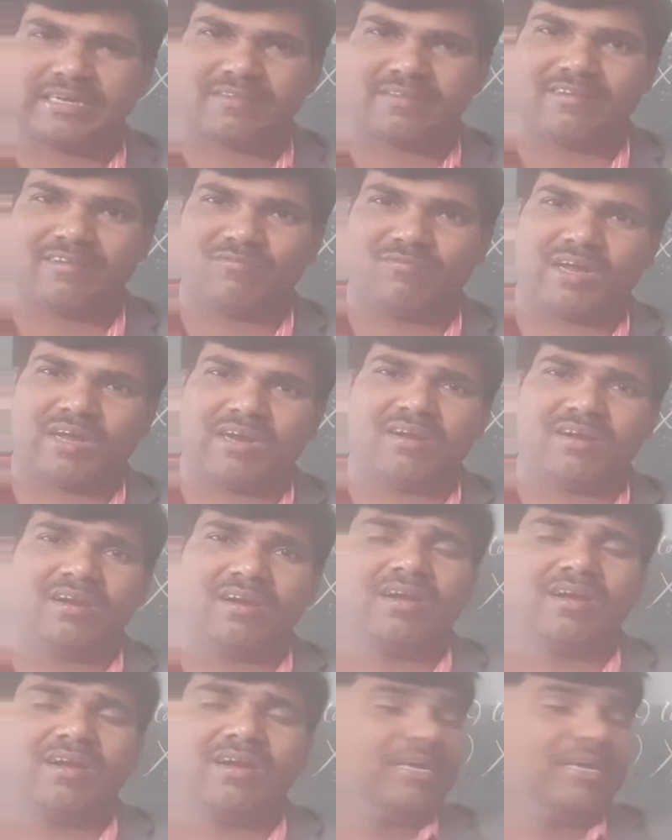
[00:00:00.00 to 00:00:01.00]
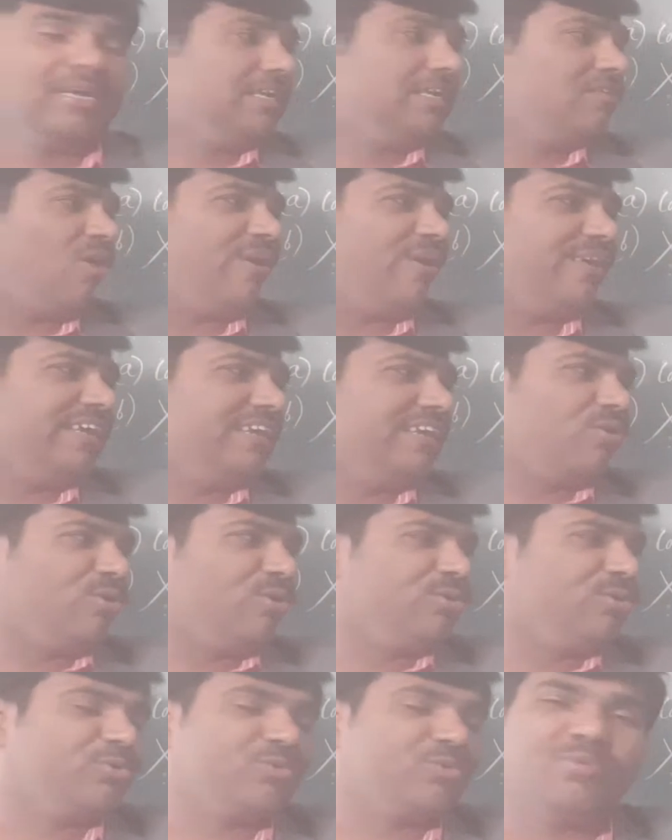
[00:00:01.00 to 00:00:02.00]
than 1, it not equal
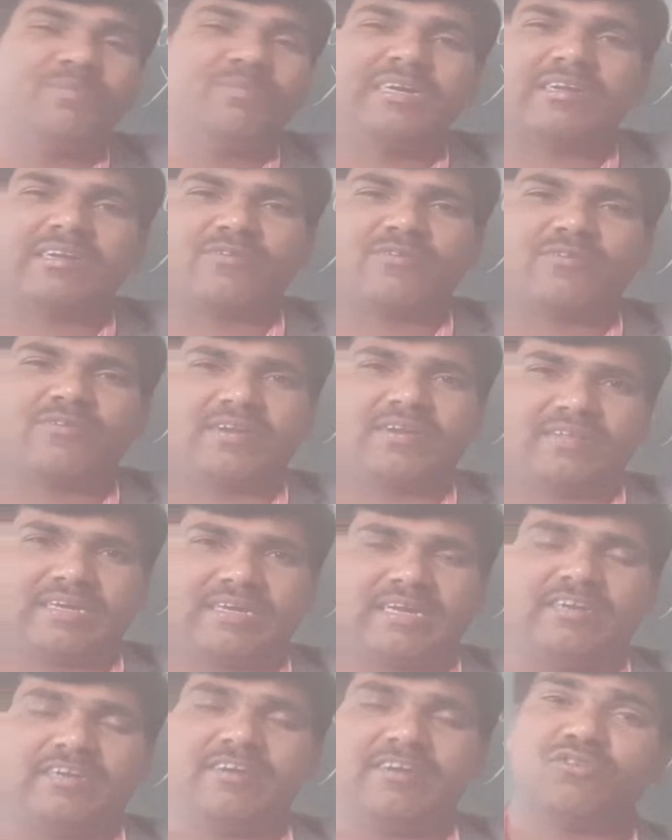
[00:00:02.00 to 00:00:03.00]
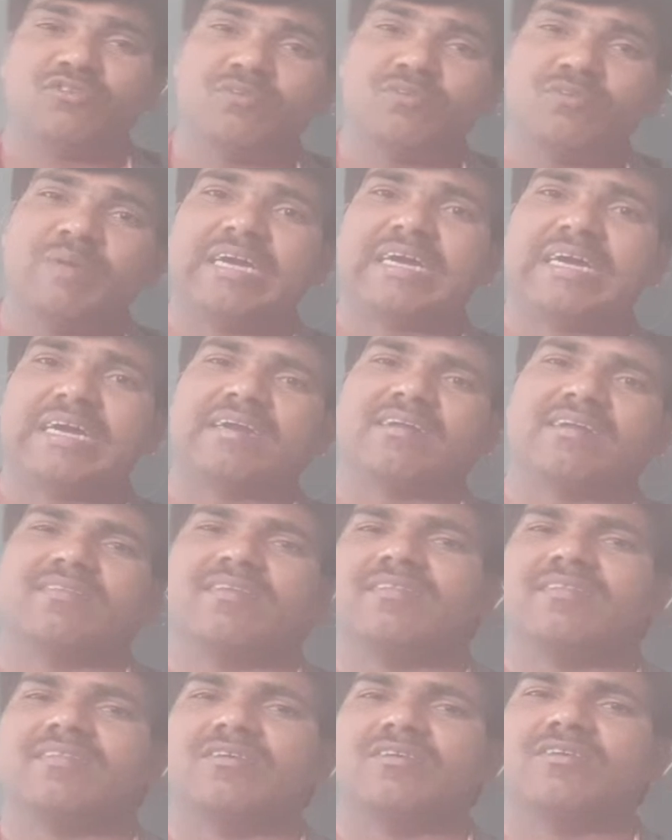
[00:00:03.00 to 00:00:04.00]
to 2 meter per second. It should be greater
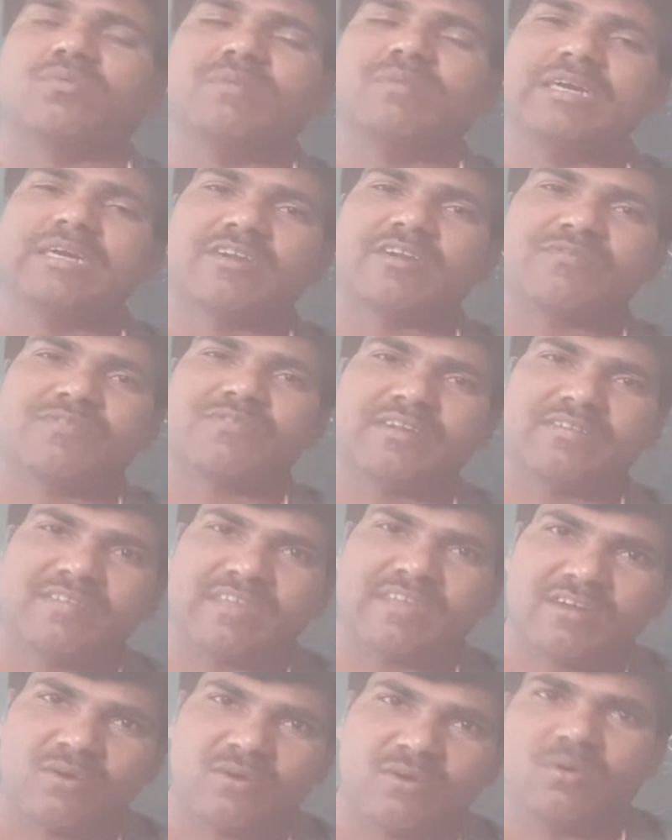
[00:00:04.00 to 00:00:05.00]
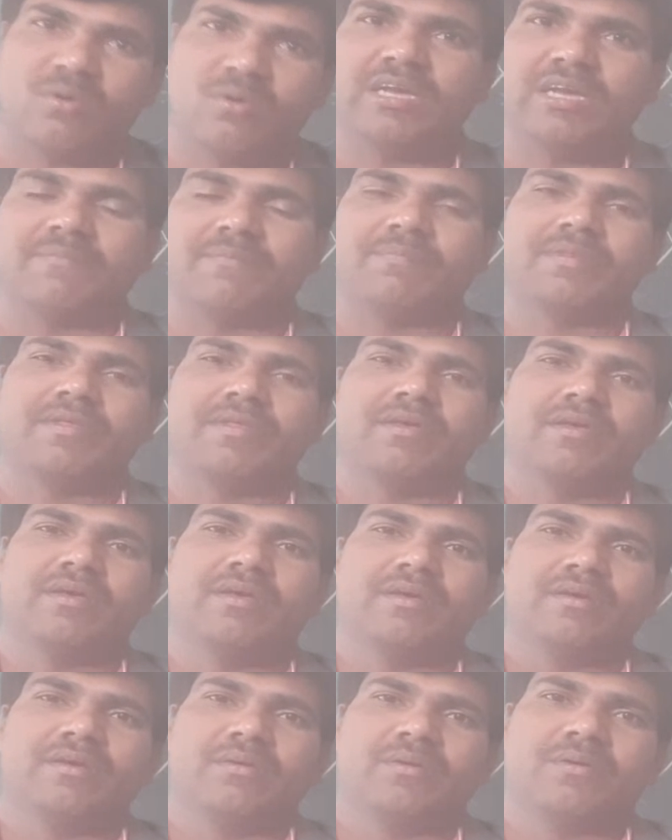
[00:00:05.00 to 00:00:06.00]
than the 2 meter per second only.
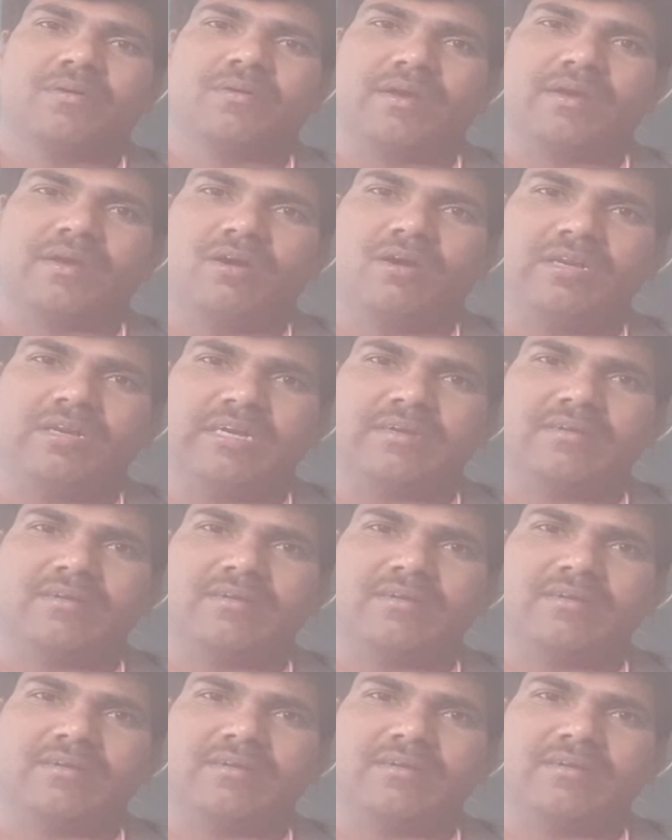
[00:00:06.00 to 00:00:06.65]
Okay, got it?